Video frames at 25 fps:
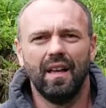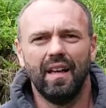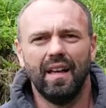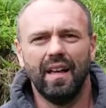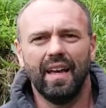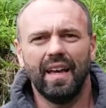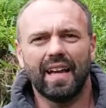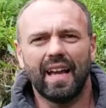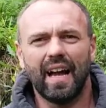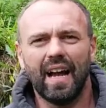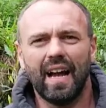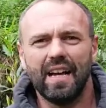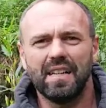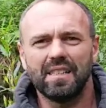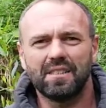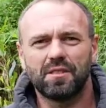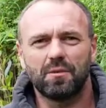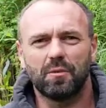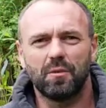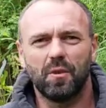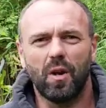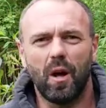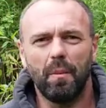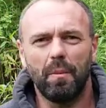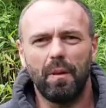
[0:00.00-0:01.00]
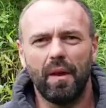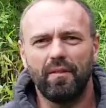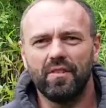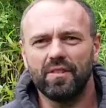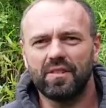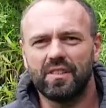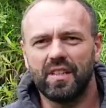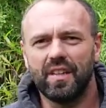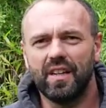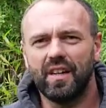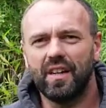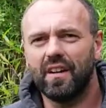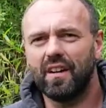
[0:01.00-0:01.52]
Hey guys, Rob
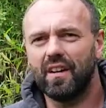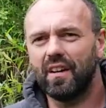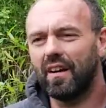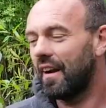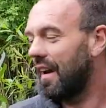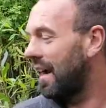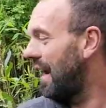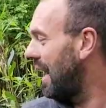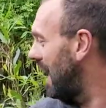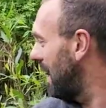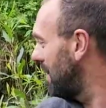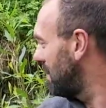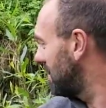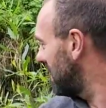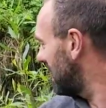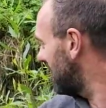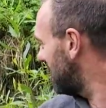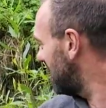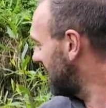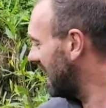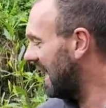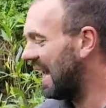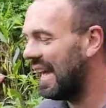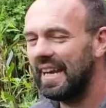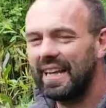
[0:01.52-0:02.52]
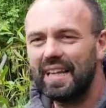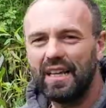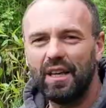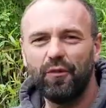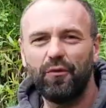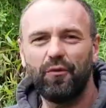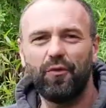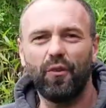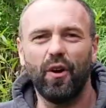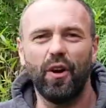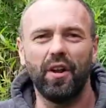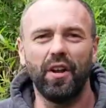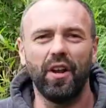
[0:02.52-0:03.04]
Avis here. I'm just standing in
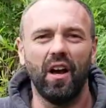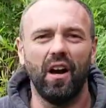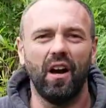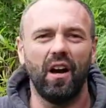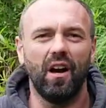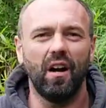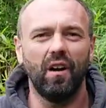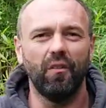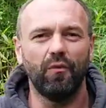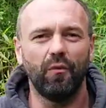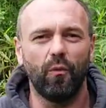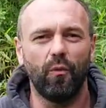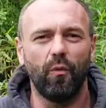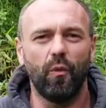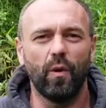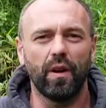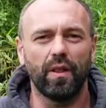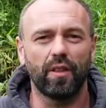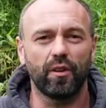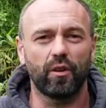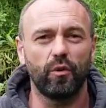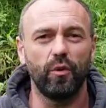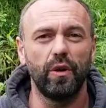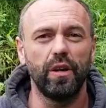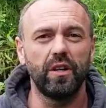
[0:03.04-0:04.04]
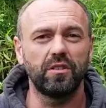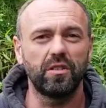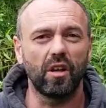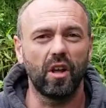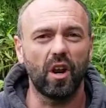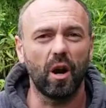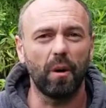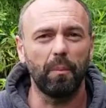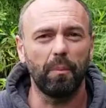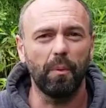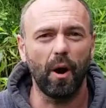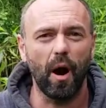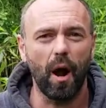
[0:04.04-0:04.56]
front of one of the creeks on
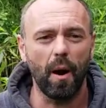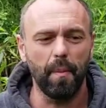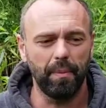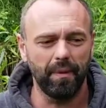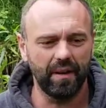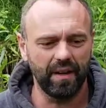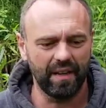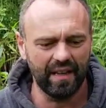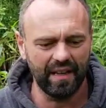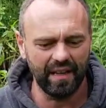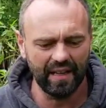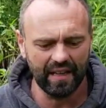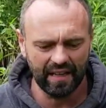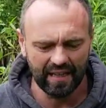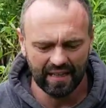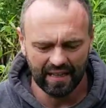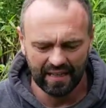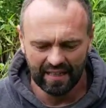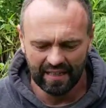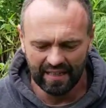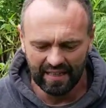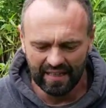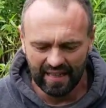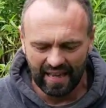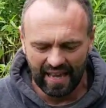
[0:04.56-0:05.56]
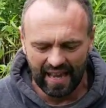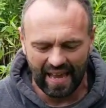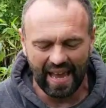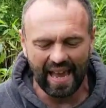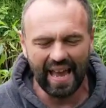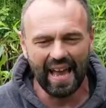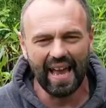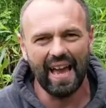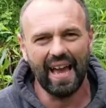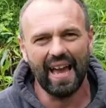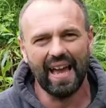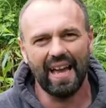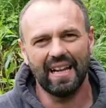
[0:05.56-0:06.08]
our property
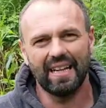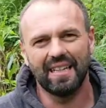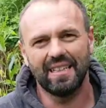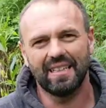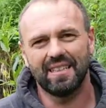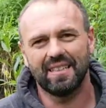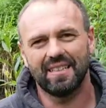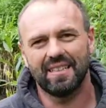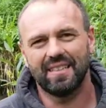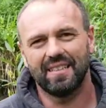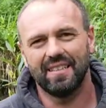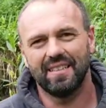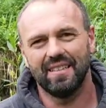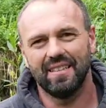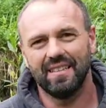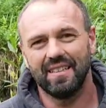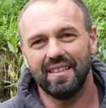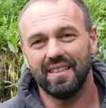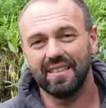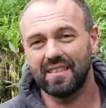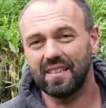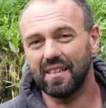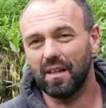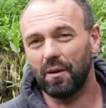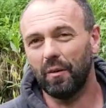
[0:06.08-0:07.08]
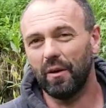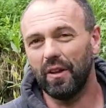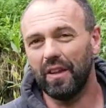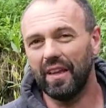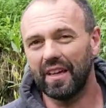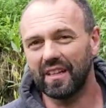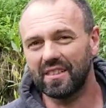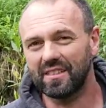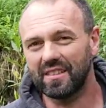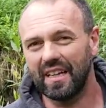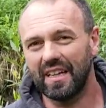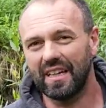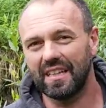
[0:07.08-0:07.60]
and this is a really
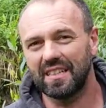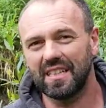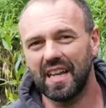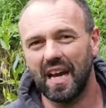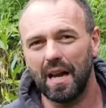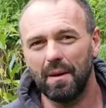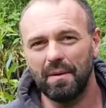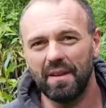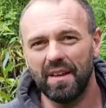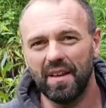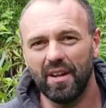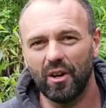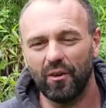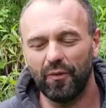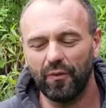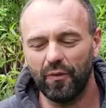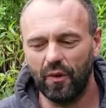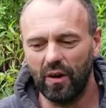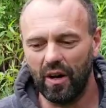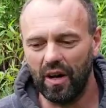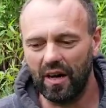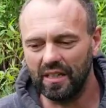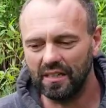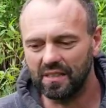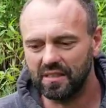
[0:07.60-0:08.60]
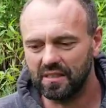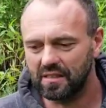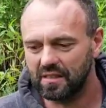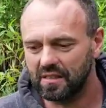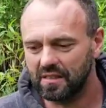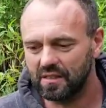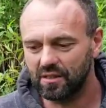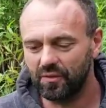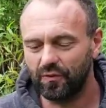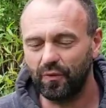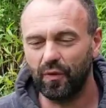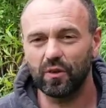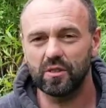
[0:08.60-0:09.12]
exciting time of year for us.
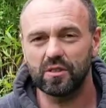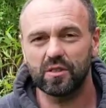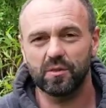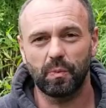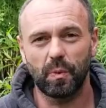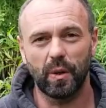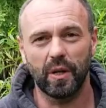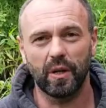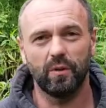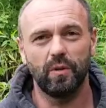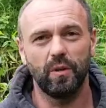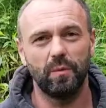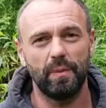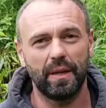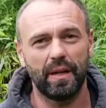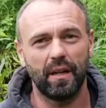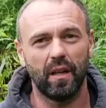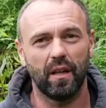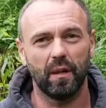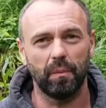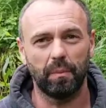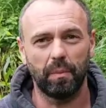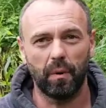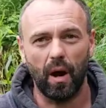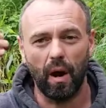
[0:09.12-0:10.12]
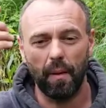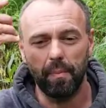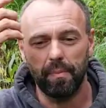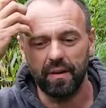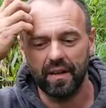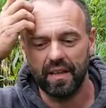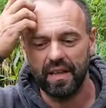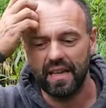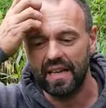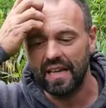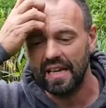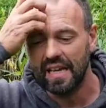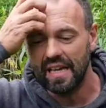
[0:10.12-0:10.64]
first spring we've been on the
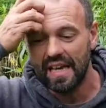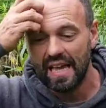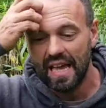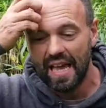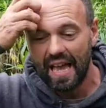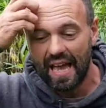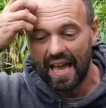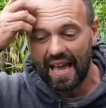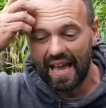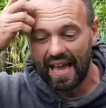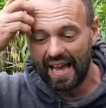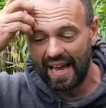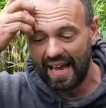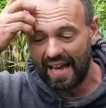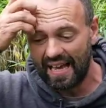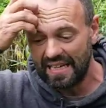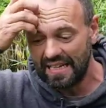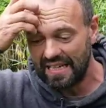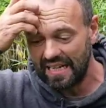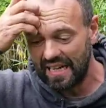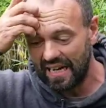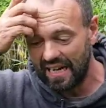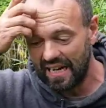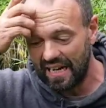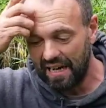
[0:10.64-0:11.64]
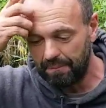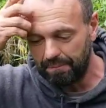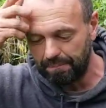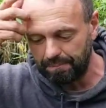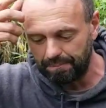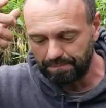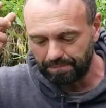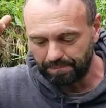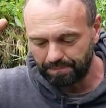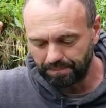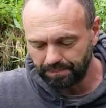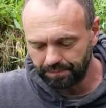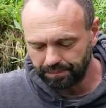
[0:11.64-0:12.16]
property and um,
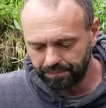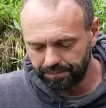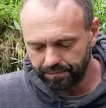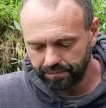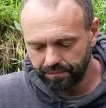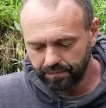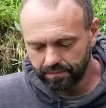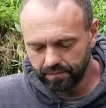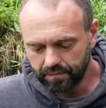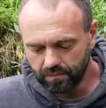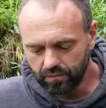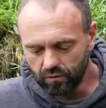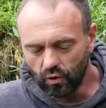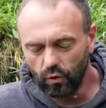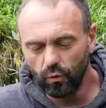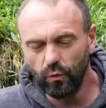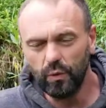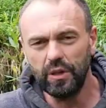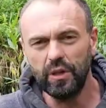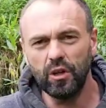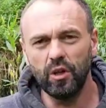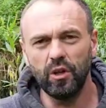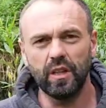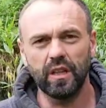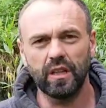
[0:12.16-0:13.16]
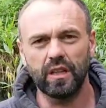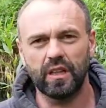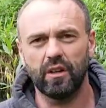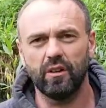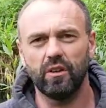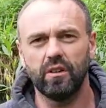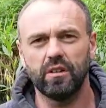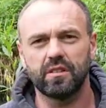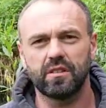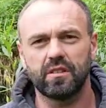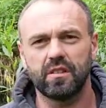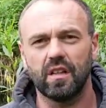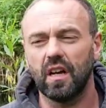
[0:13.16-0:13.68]
we knew that there
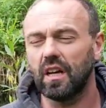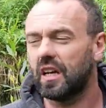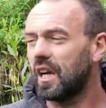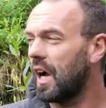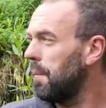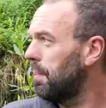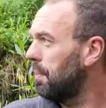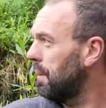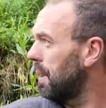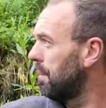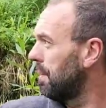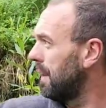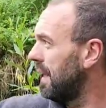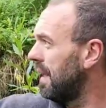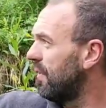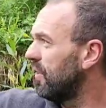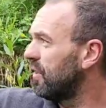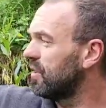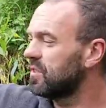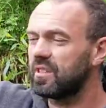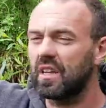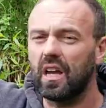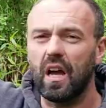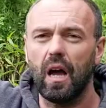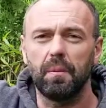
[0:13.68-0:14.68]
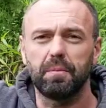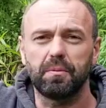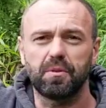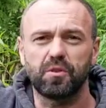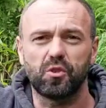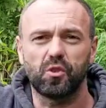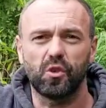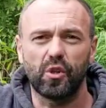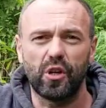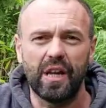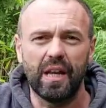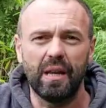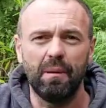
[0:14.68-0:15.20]
was a couple of beavers
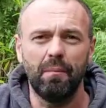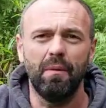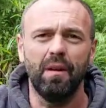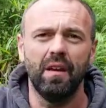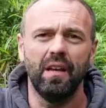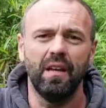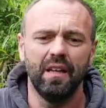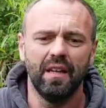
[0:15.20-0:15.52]
upstream